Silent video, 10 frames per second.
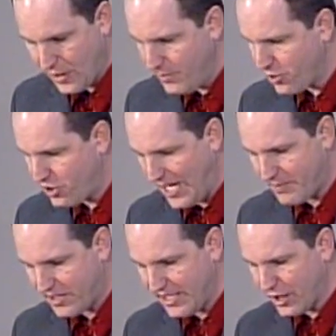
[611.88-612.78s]
Hebrews
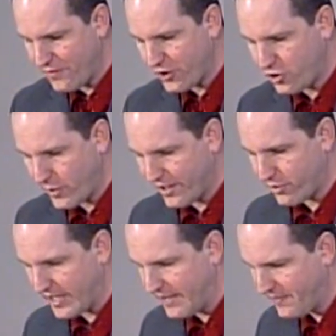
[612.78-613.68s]
chapter 10, look at verse
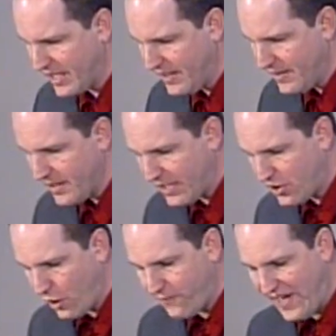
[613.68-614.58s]
23. Let
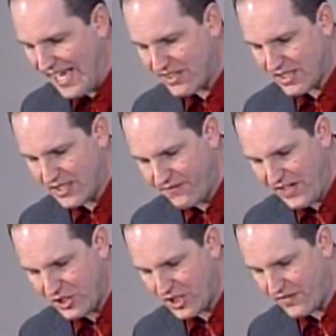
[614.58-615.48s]
us hold fast the
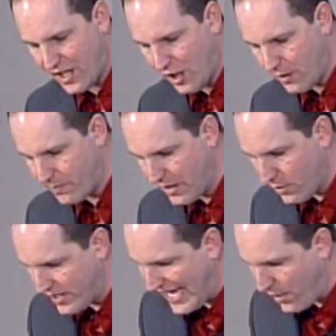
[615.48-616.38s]
confession of our hope
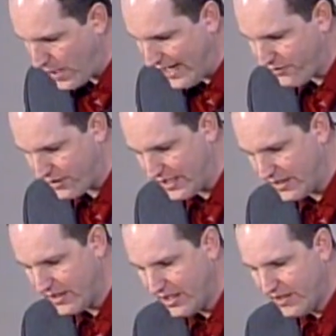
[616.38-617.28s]
without
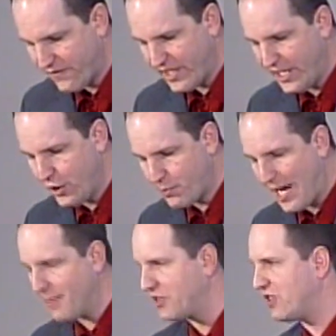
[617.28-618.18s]
wavering, for he who
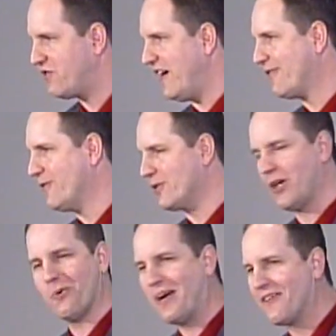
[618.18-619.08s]
promised is faithful.
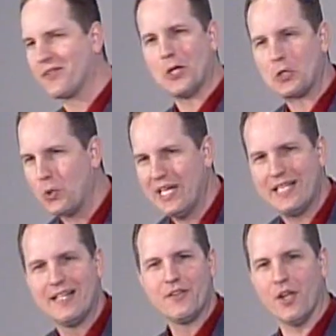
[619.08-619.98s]
Don't waver, don't
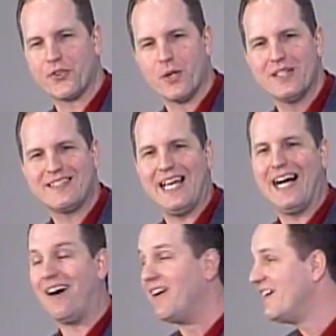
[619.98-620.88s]
quit, don't throw in the
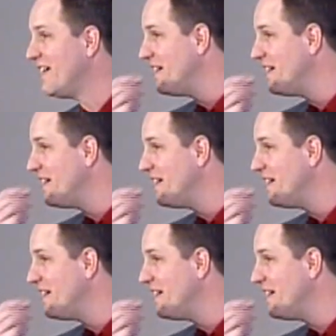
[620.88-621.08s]
towel.